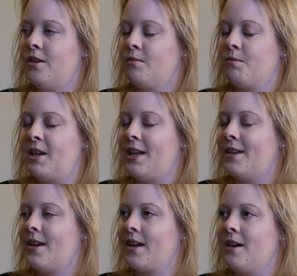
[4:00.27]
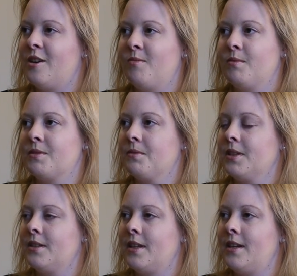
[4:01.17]
know, when my dad and I got home, it was
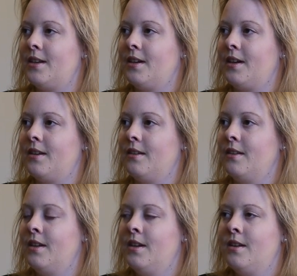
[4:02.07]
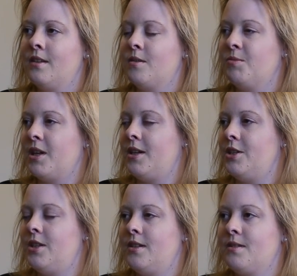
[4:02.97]
really late at night, and the bloody
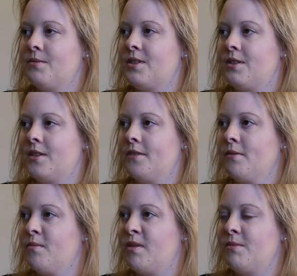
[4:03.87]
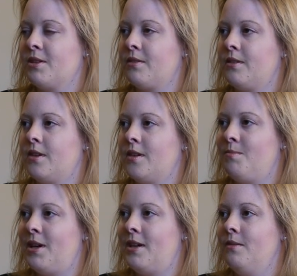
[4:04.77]
sheets were still everywhere. My mother had gone to
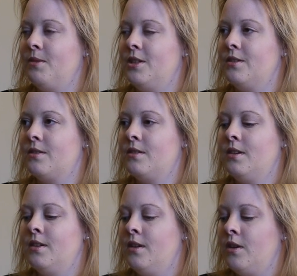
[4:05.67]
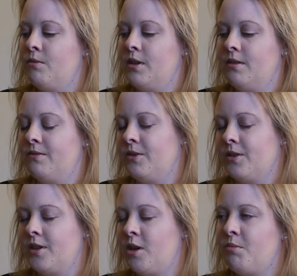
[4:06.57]
bed, and we
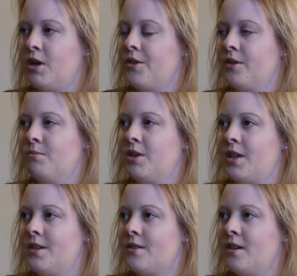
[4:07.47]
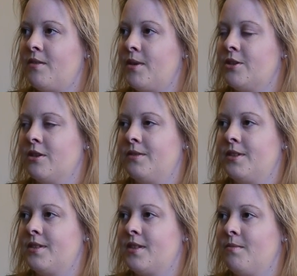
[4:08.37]
folded up all the bloody stuff, and we drove it
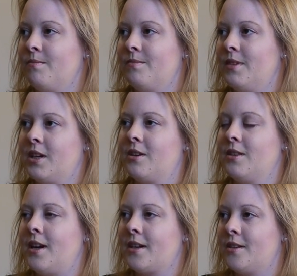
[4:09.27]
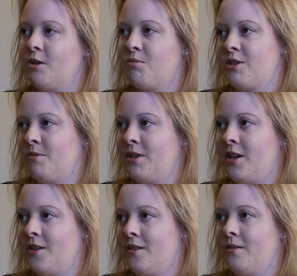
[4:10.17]
to some, like, unlocked dumpster
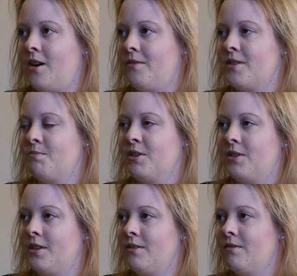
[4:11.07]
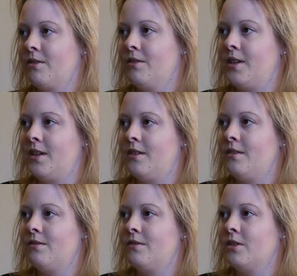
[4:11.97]
behind an office building and threw it in
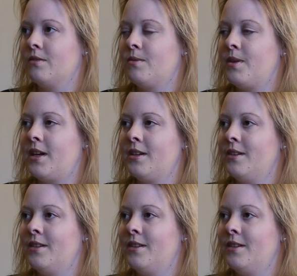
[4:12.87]
and drove away.